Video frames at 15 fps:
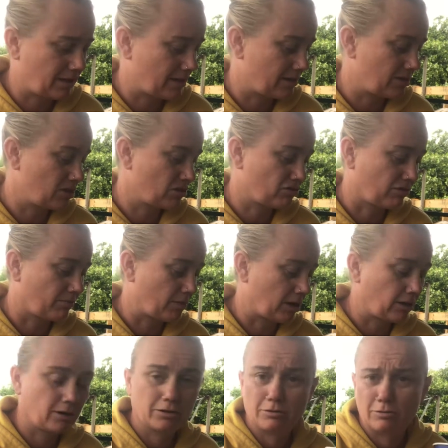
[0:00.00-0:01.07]
Now this is from my
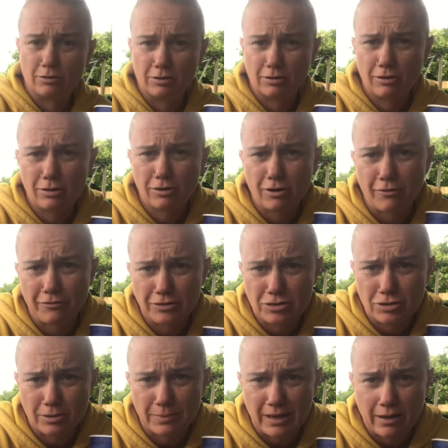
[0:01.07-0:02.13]
local coffee
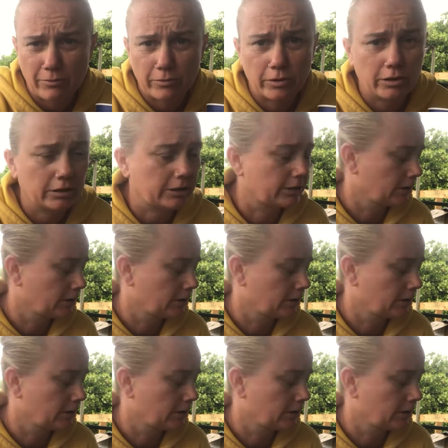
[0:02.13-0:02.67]
shop at work.